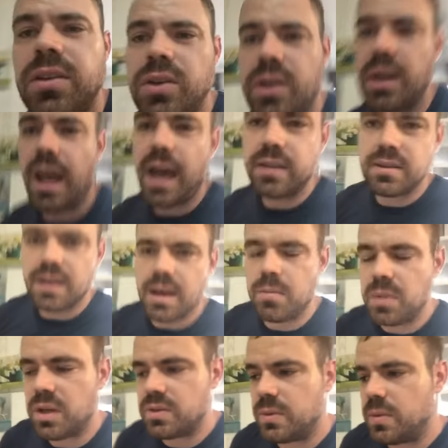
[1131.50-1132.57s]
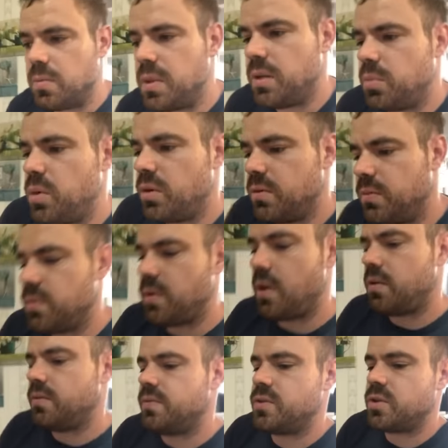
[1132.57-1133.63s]
you could add to that mix would be Proof
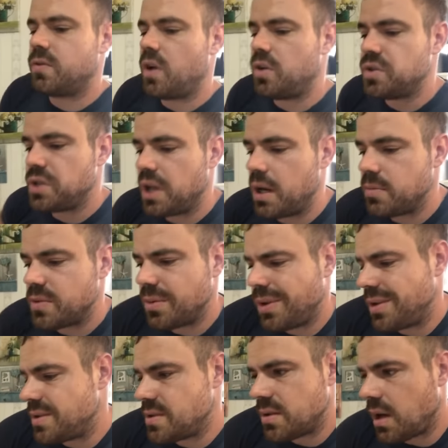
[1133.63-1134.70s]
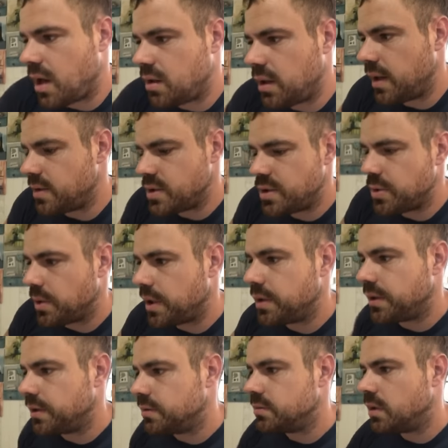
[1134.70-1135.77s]
of Trevon James, where it's got like
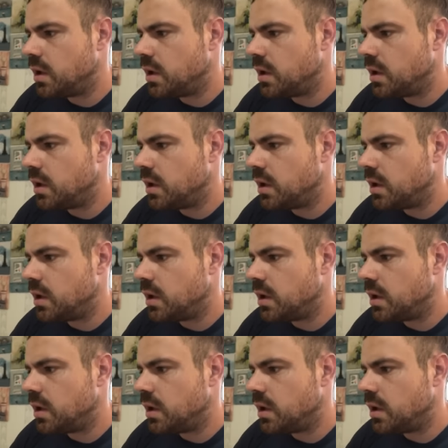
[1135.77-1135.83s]
200,